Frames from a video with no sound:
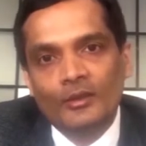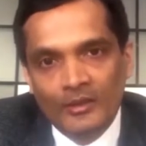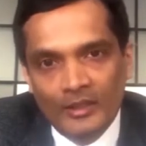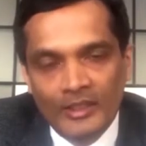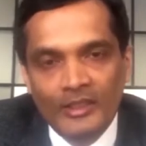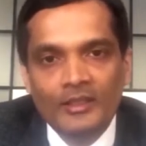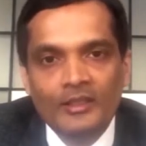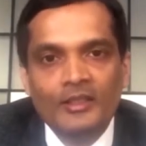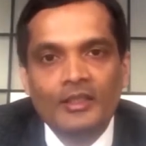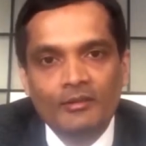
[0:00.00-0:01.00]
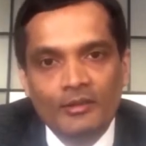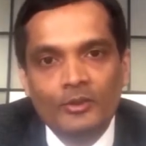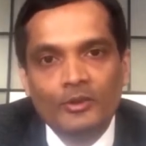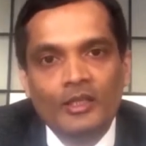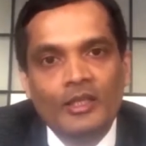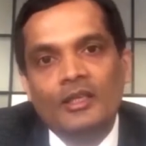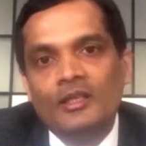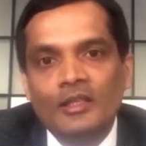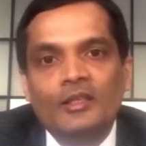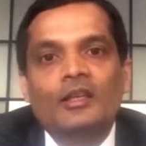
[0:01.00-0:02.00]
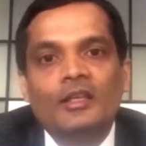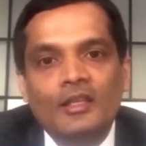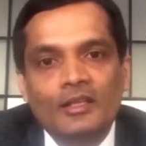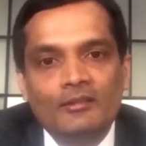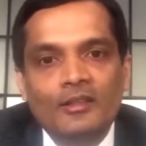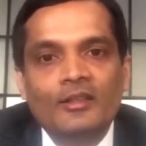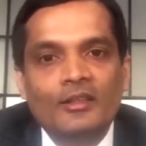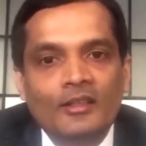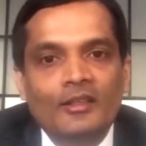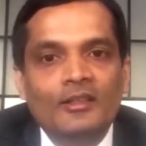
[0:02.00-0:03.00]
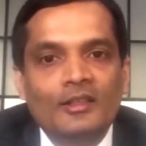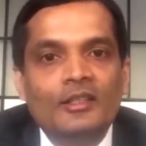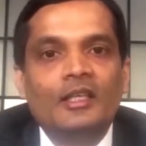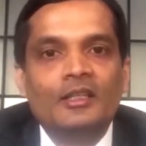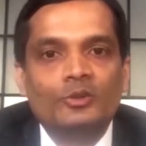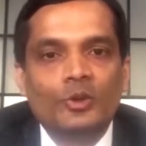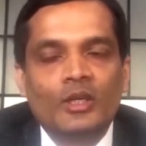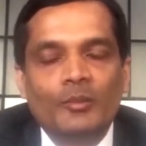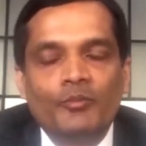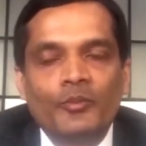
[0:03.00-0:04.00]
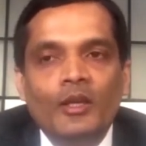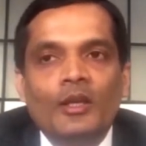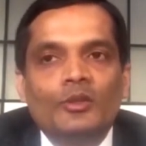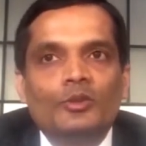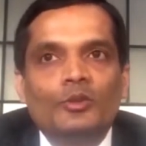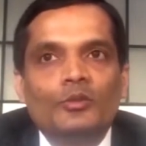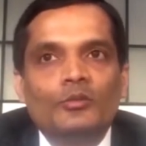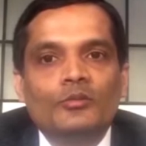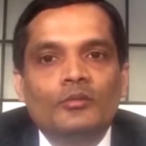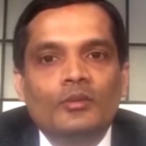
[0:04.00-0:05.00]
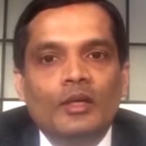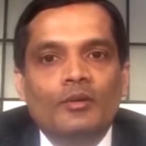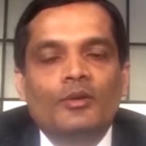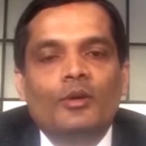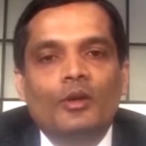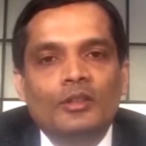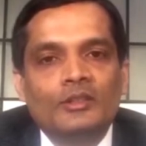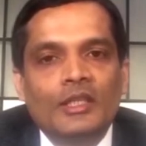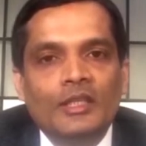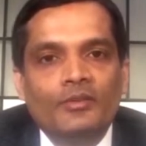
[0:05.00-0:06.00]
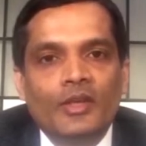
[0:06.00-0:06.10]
he also asks rohit is asking can lifting normal weights also cause spine pain